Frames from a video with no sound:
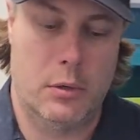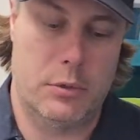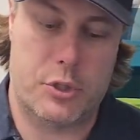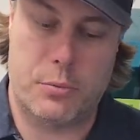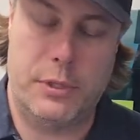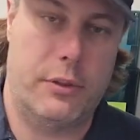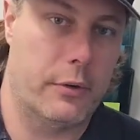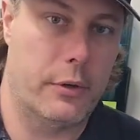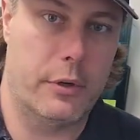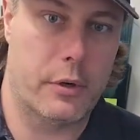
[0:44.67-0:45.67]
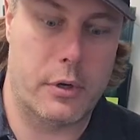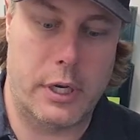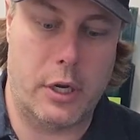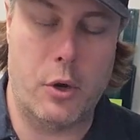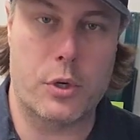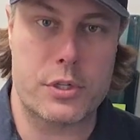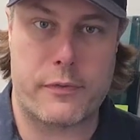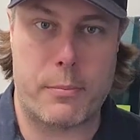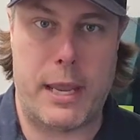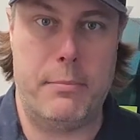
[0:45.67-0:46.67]
which will be through your encoders
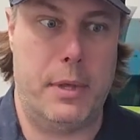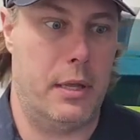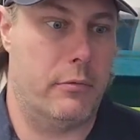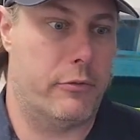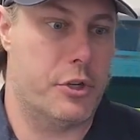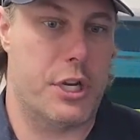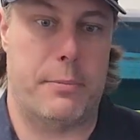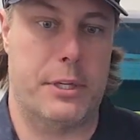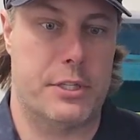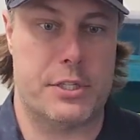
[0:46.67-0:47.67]
for MAME, and for JAMA,